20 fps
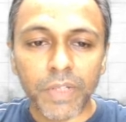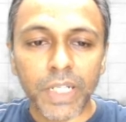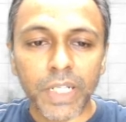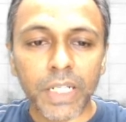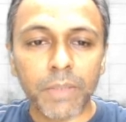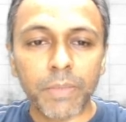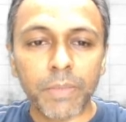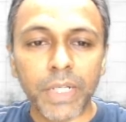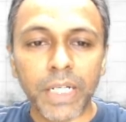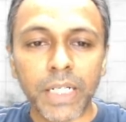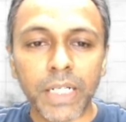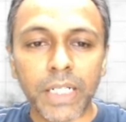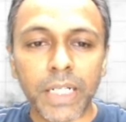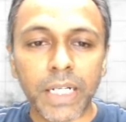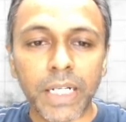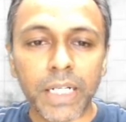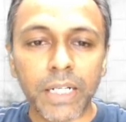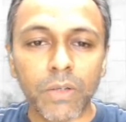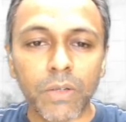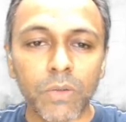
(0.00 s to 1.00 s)
We can bring
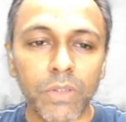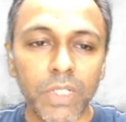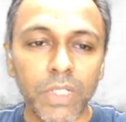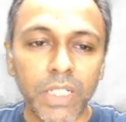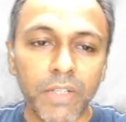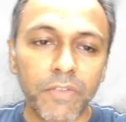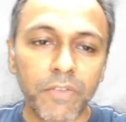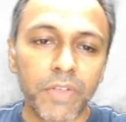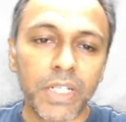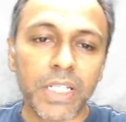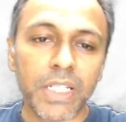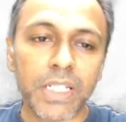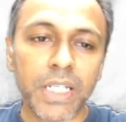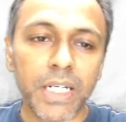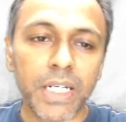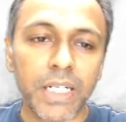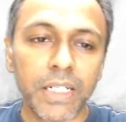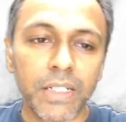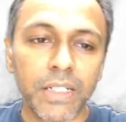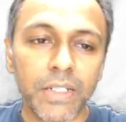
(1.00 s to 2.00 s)
10a on the left hand
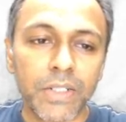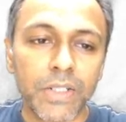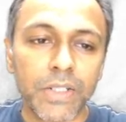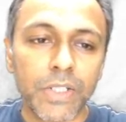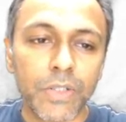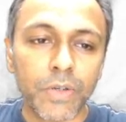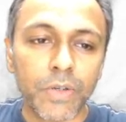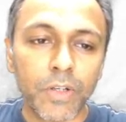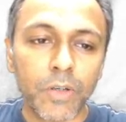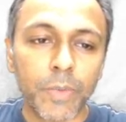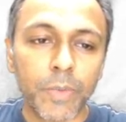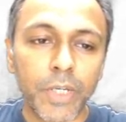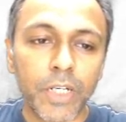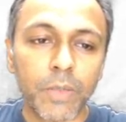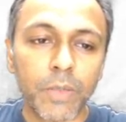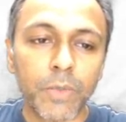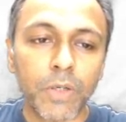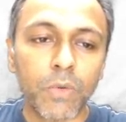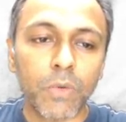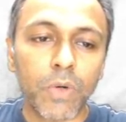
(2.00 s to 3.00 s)
side, so it will
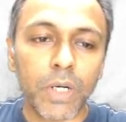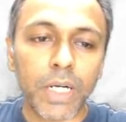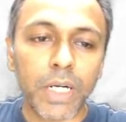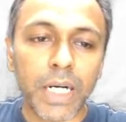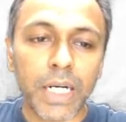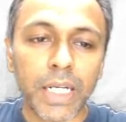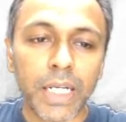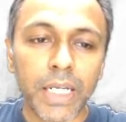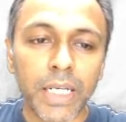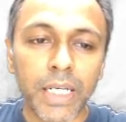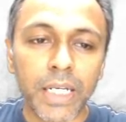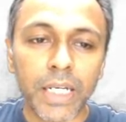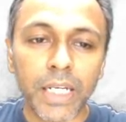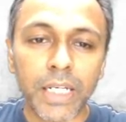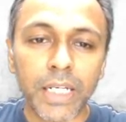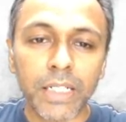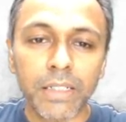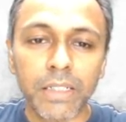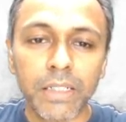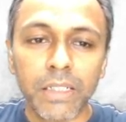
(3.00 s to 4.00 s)
become a quadratic in
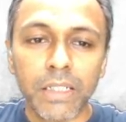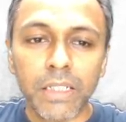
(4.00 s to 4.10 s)
a.